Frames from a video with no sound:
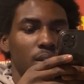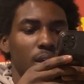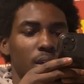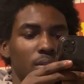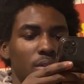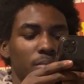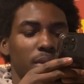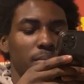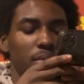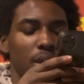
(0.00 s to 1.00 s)
I don't know,
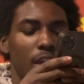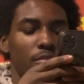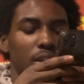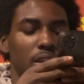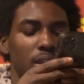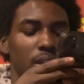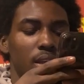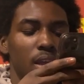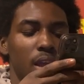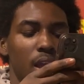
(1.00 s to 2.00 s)
man, but I really
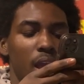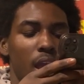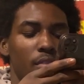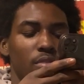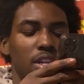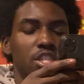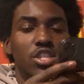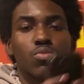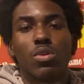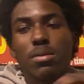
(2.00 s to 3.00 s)

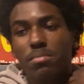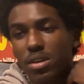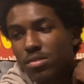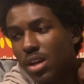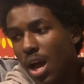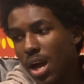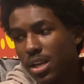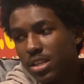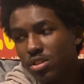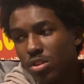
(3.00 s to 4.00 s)
just want to build the
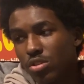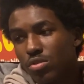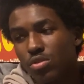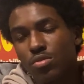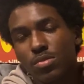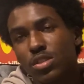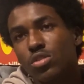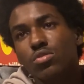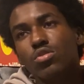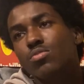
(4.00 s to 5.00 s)
audience on YouTube, because
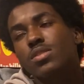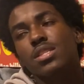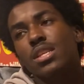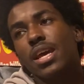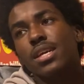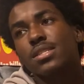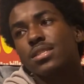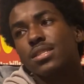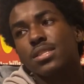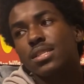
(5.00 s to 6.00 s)
YouTube is the
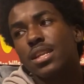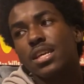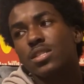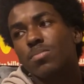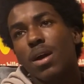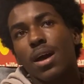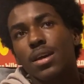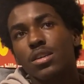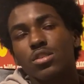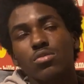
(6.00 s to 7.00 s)
next spot.
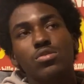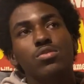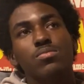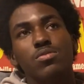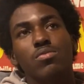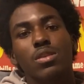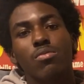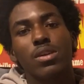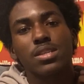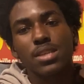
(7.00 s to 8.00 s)
YouTube is really
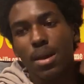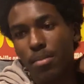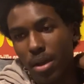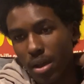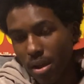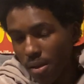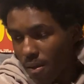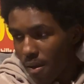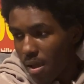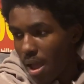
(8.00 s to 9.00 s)
where it's at, man.
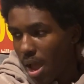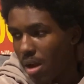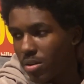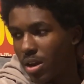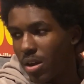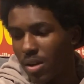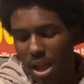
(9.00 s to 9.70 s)
I don't know.